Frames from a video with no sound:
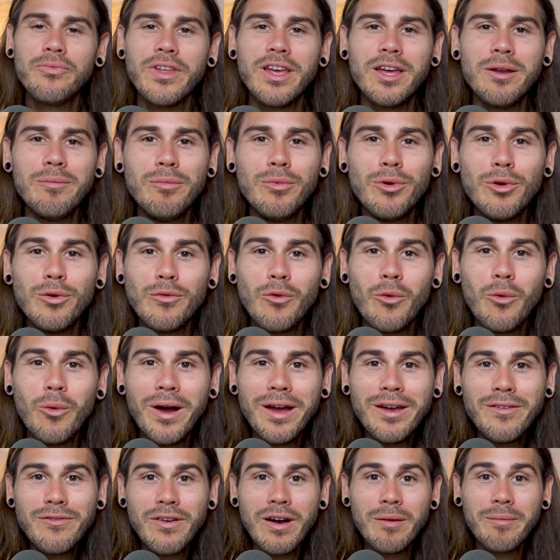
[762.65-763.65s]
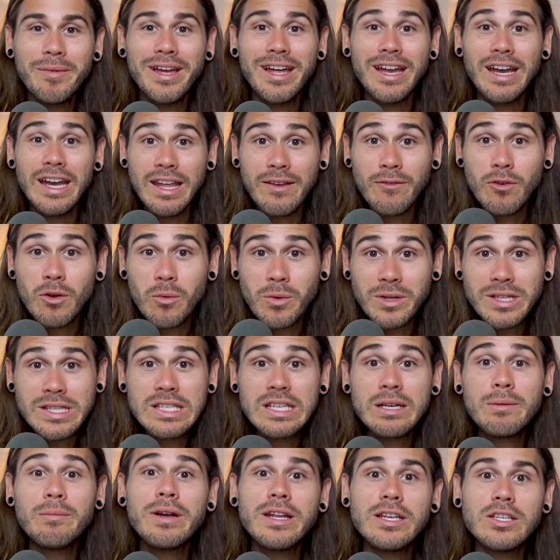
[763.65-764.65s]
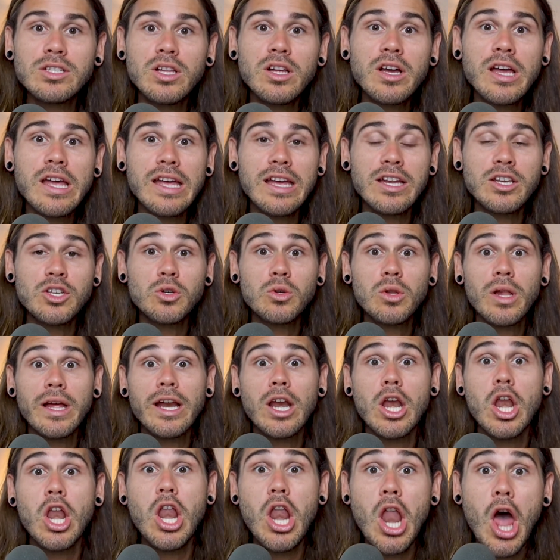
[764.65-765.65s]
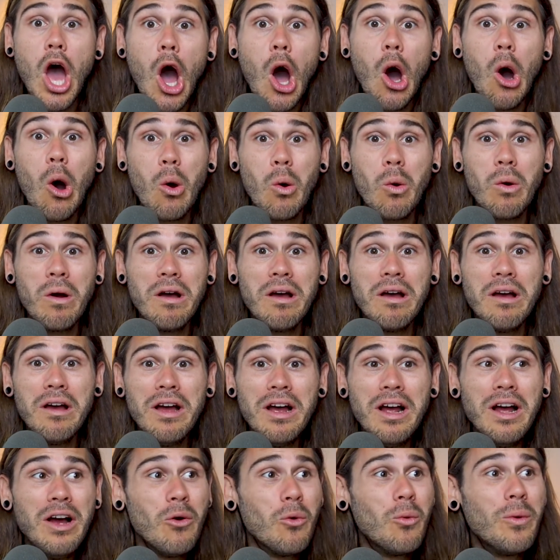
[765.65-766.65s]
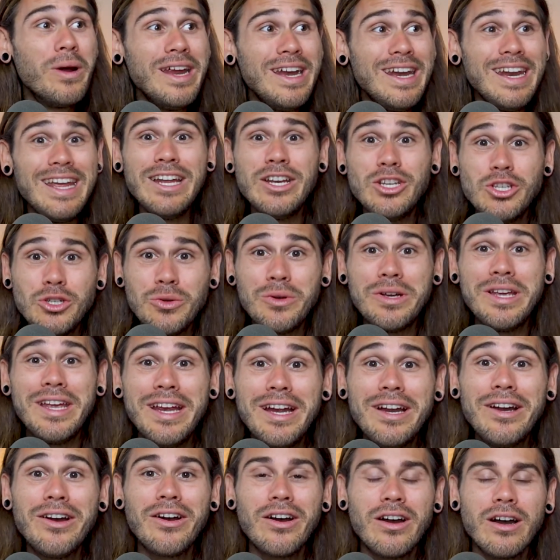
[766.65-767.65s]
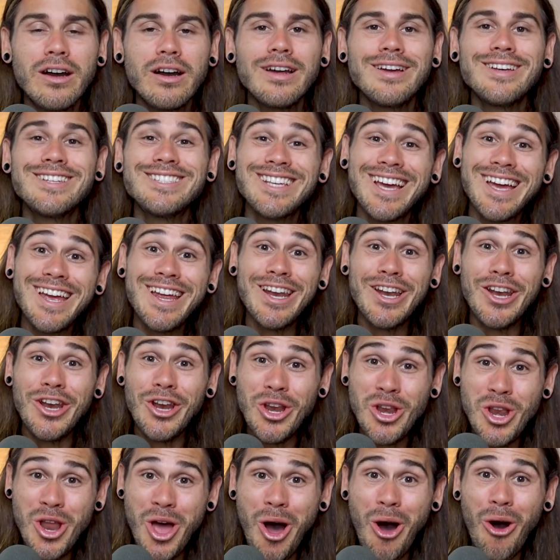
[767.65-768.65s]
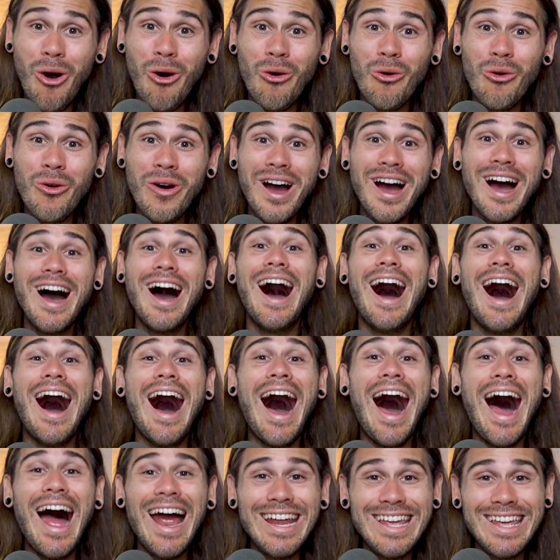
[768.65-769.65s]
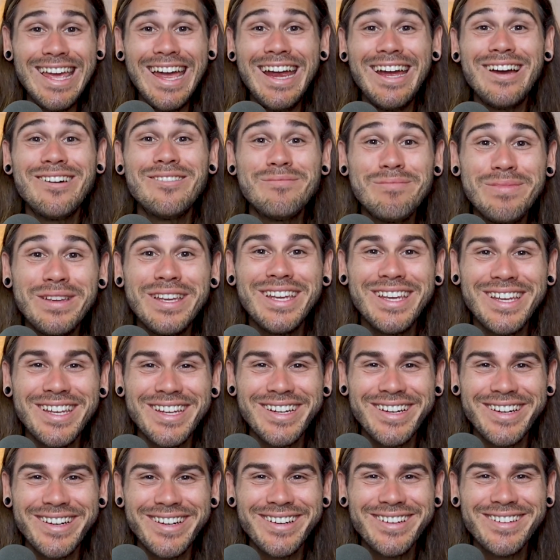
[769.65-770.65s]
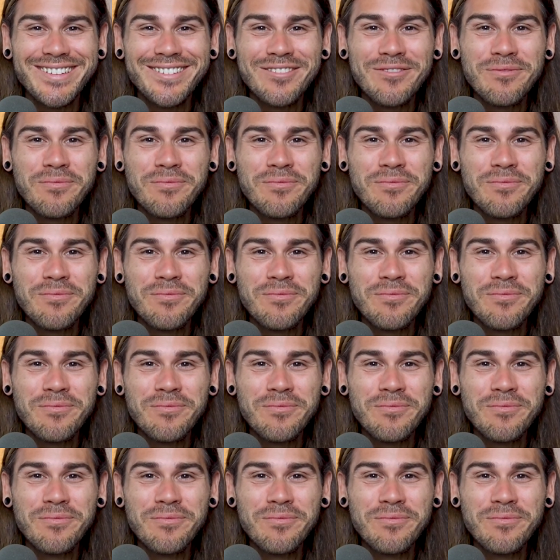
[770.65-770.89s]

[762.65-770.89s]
And move away from it. And even when somebody's looking at you like, "No, we need you here." Say, "No, I can't be here."